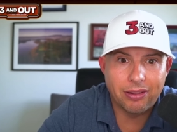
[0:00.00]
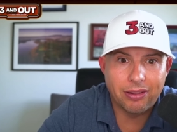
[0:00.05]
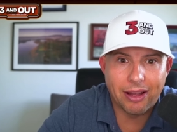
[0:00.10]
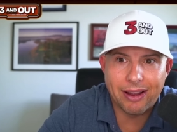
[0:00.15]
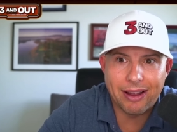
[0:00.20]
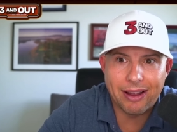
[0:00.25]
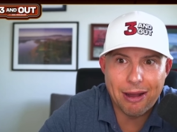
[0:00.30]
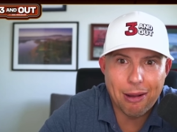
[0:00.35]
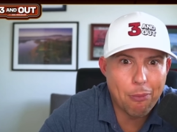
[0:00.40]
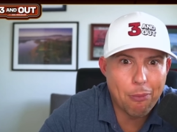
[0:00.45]

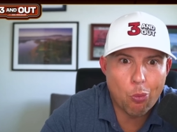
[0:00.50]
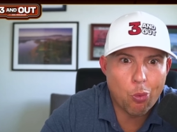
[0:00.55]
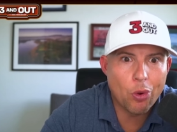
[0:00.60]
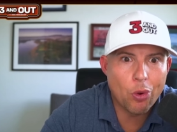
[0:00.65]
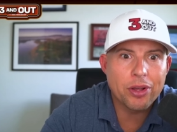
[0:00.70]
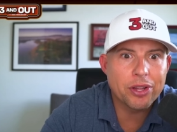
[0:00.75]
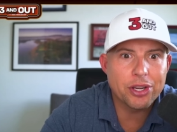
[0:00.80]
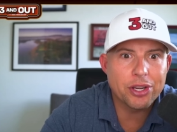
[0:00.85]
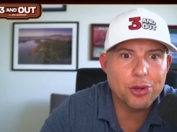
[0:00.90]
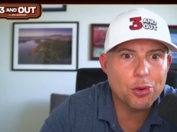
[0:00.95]
I'm
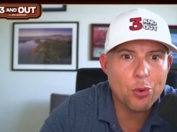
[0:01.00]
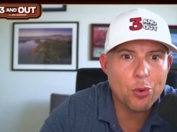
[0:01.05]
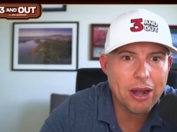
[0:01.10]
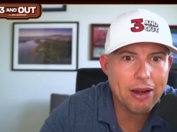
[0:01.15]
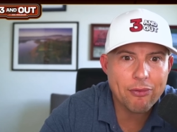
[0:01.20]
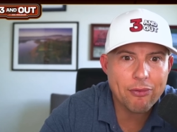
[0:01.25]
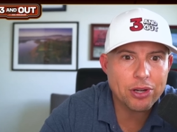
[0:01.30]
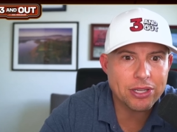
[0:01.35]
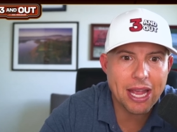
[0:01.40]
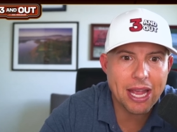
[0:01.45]
willing to do
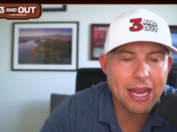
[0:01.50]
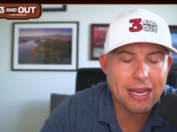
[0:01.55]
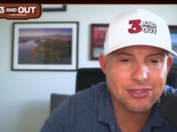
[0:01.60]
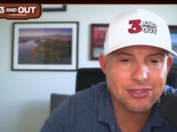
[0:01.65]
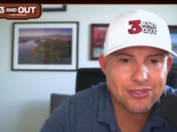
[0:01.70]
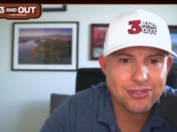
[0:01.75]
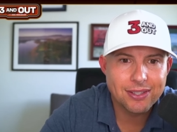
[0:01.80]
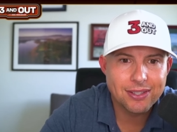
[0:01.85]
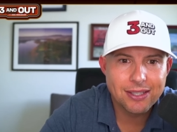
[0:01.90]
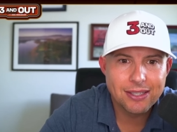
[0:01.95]
whatever it
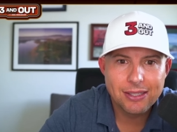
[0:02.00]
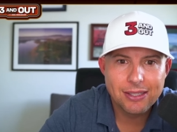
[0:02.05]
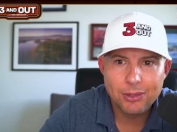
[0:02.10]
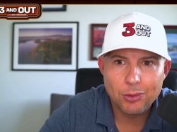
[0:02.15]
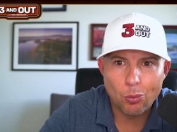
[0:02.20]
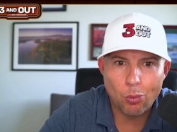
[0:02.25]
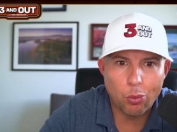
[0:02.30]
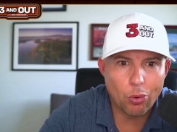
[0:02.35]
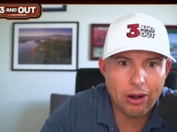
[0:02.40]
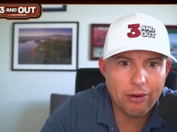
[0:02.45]
takes.
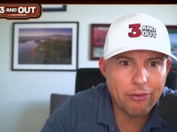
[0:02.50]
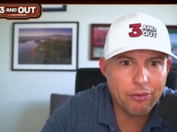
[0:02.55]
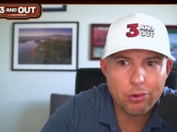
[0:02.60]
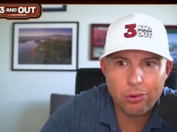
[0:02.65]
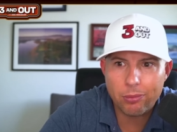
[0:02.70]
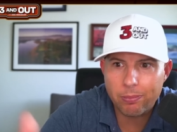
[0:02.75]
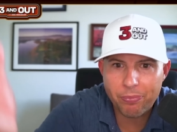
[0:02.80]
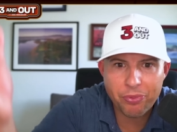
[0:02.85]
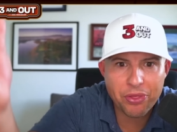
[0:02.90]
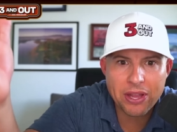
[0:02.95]

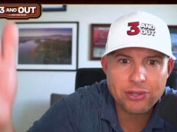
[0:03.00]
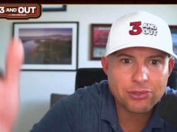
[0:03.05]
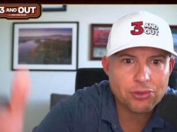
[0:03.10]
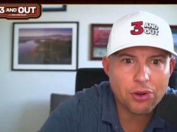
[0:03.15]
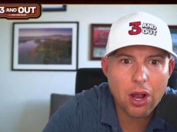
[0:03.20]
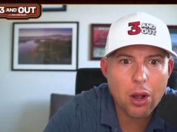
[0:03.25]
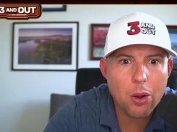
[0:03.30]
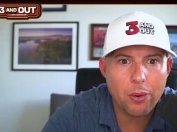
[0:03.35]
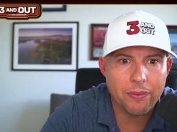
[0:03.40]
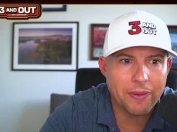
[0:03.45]
Wherever things are
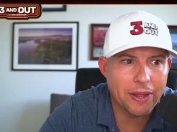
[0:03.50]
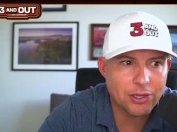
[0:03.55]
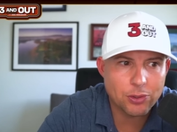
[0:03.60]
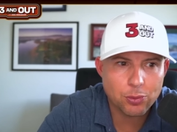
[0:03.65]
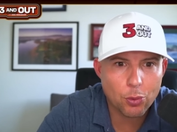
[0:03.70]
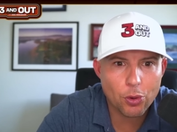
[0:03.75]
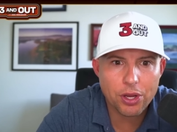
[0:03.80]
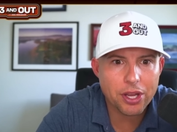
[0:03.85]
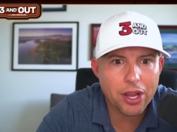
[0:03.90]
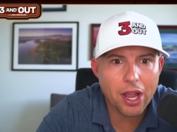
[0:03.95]
going, that's
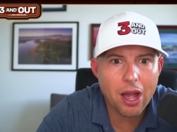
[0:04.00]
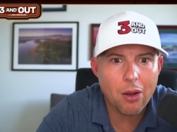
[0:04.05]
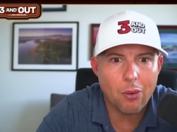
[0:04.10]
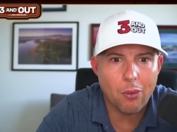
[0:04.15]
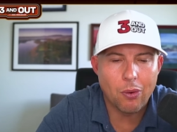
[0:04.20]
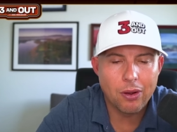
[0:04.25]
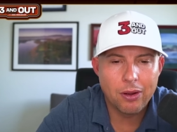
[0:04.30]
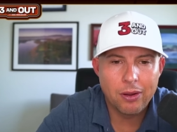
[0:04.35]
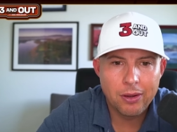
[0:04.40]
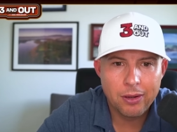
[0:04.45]
where you go.
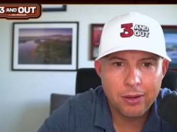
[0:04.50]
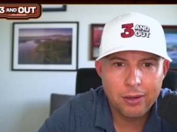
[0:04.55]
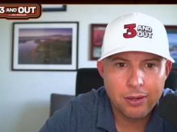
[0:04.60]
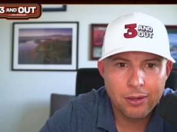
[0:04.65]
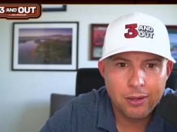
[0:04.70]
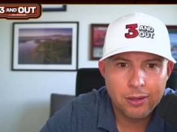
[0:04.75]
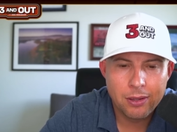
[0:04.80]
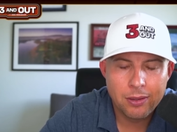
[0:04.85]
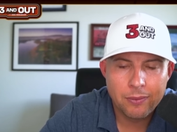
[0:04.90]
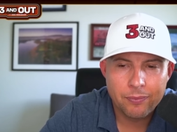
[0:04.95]

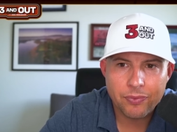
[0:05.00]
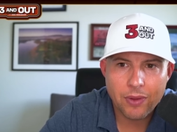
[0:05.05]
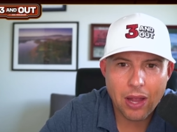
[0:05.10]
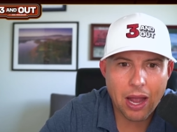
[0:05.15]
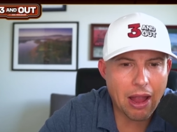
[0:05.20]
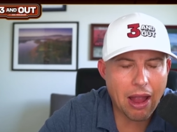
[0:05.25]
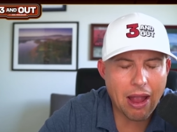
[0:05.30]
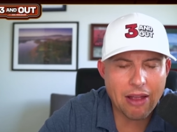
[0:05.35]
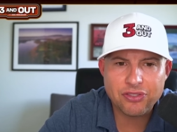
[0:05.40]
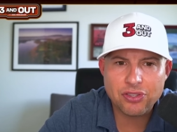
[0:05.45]

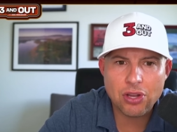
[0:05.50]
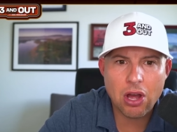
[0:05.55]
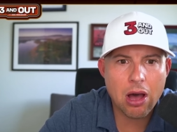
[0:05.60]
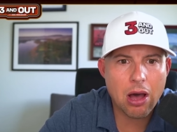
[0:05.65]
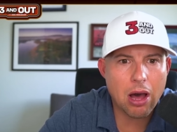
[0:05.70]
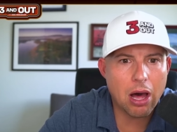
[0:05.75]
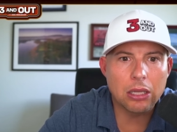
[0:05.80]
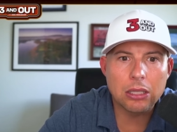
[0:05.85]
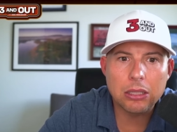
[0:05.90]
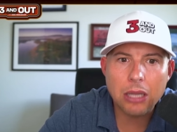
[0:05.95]
I, I
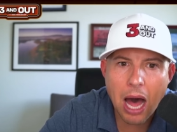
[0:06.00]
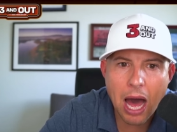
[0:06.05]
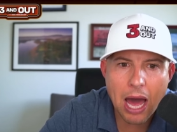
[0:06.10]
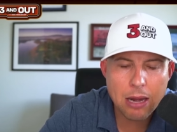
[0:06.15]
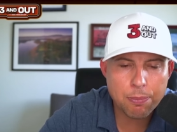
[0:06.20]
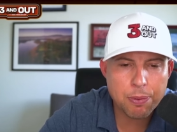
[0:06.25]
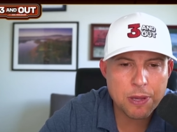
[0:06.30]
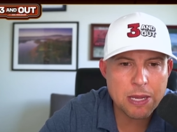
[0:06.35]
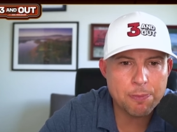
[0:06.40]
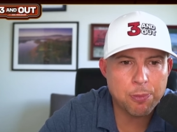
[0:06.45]
saw a lot
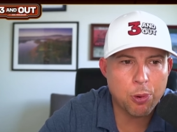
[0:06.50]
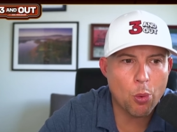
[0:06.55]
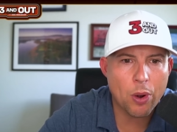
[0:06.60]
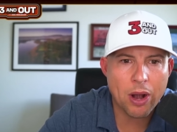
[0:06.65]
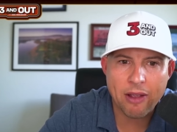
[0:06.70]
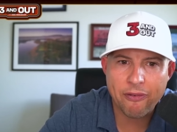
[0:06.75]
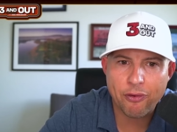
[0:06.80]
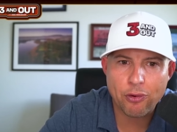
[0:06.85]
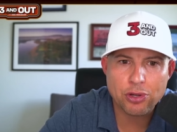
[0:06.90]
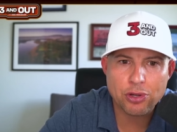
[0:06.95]
of people when
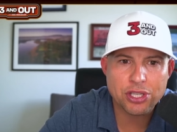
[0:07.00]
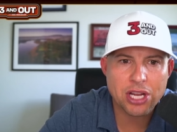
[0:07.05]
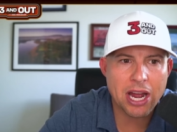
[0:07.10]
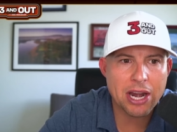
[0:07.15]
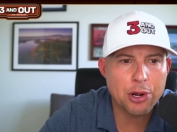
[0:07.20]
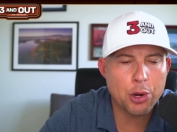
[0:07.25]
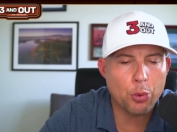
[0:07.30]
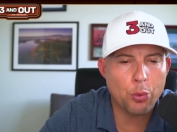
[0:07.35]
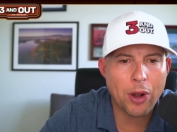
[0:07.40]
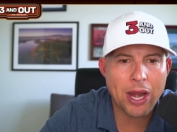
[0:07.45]
I first got
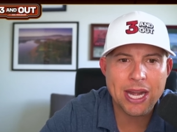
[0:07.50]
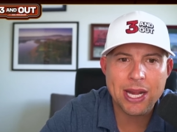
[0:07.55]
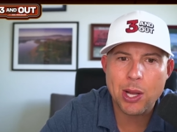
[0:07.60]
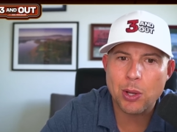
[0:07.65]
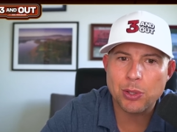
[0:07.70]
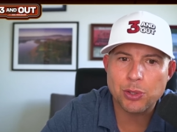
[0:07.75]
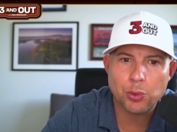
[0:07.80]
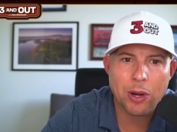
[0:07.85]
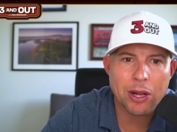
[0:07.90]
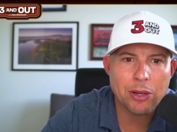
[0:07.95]
into radio. I
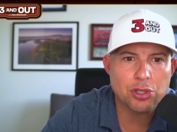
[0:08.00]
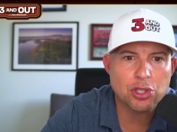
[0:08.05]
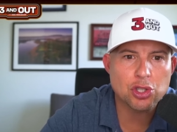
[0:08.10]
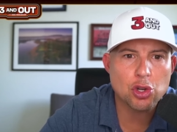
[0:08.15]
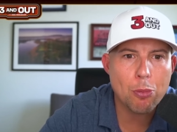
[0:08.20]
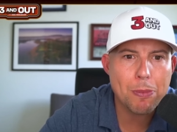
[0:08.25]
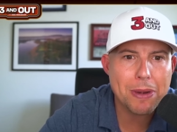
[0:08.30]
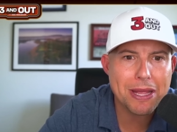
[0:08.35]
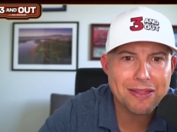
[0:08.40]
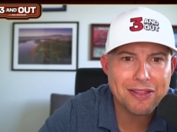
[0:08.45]
was around
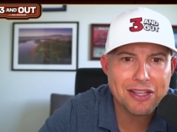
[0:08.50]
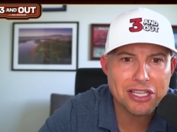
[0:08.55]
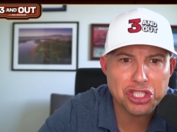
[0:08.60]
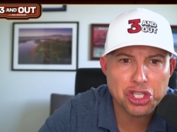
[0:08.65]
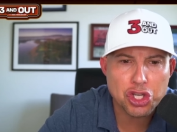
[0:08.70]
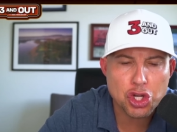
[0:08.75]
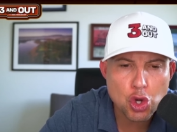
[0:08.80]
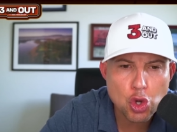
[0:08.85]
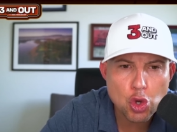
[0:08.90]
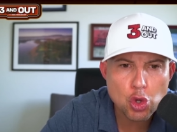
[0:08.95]
so many of these
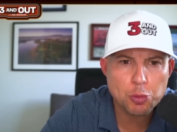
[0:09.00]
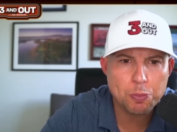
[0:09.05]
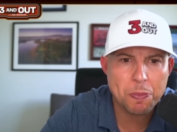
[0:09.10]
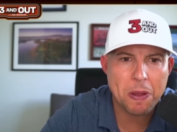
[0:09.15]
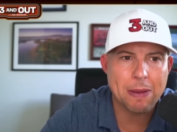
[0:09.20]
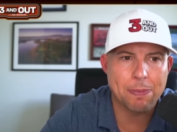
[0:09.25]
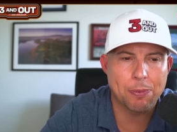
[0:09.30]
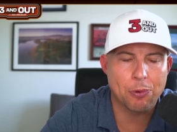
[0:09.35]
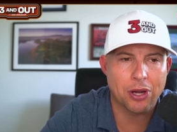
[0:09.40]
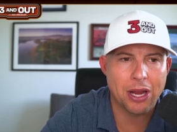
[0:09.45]

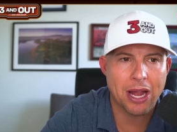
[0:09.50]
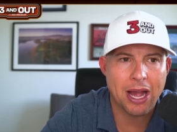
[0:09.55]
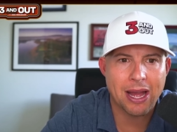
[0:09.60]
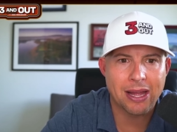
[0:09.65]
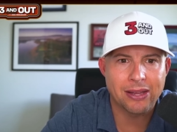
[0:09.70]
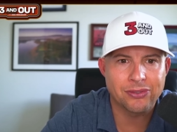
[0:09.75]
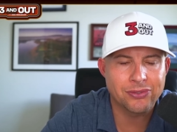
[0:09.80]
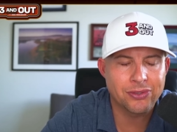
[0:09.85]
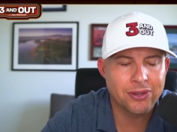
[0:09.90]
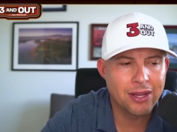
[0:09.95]
newspaper
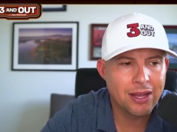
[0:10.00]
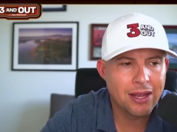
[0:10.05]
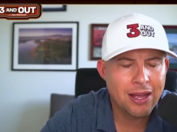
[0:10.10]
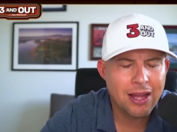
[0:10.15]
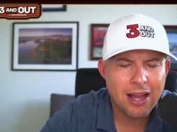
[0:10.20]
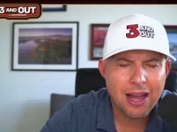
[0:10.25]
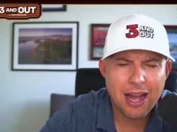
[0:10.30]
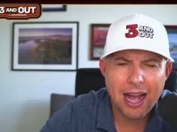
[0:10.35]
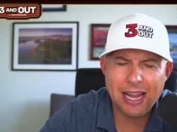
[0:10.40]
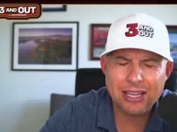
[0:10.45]
guys.
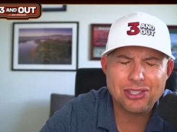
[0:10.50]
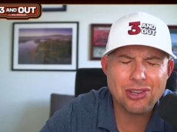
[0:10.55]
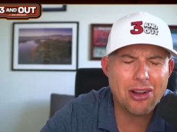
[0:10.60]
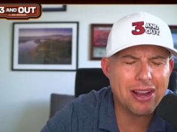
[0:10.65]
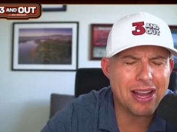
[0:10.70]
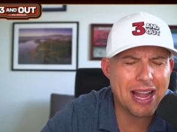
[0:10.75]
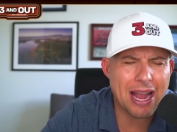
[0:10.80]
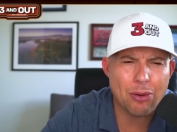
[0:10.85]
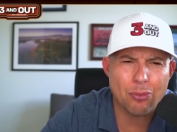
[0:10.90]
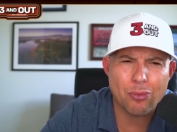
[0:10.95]
I saw a
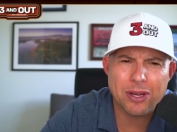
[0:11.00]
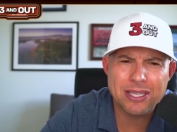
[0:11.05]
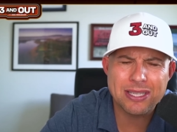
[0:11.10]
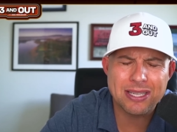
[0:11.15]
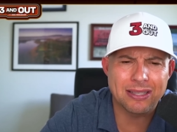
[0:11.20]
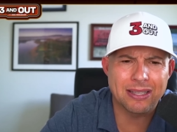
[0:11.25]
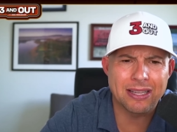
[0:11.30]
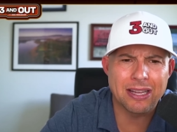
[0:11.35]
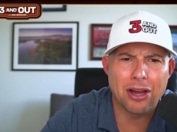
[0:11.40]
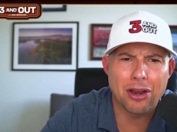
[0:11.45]
guy
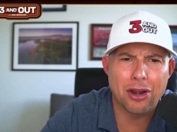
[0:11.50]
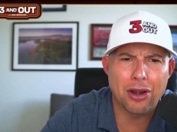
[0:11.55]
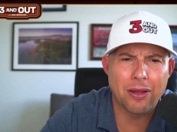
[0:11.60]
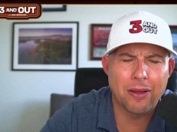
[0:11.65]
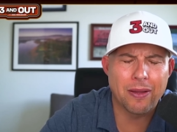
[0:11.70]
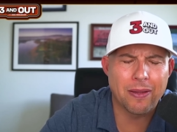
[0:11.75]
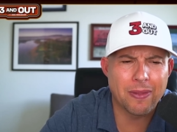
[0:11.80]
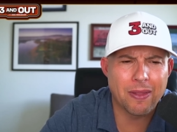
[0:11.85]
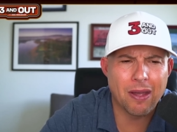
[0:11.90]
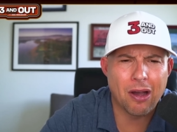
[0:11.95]
recently on
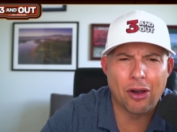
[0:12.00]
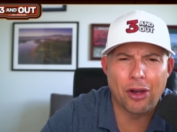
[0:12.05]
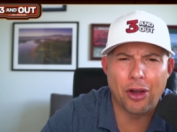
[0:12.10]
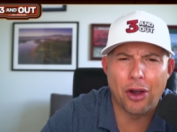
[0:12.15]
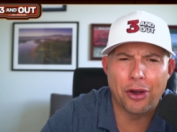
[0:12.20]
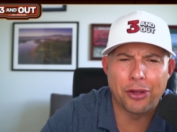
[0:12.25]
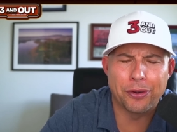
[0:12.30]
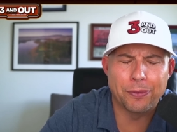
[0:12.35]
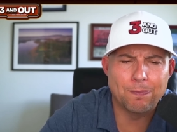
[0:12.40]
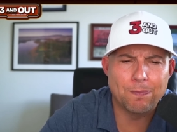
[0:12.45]
on,
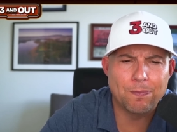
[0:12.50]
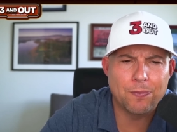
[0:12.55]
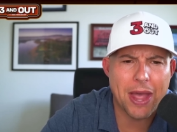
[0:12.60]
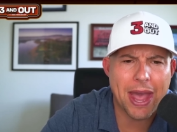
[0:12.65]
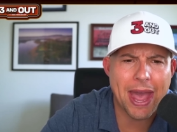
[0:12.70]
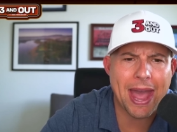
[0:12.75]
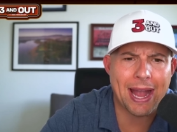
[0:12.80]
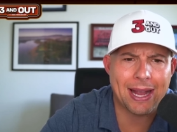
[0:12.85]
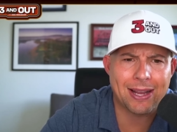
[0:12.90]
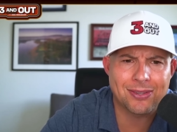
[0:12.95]
on
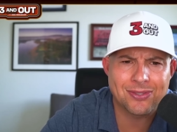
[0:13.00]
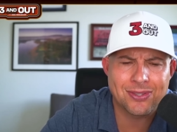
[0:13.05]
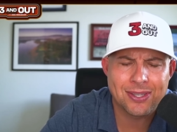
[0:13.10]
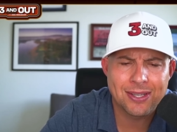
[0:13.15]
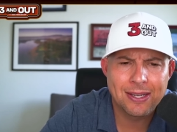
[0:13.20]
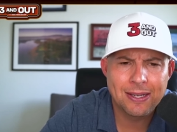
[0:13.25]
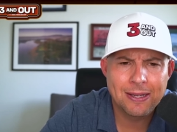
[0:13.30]
X.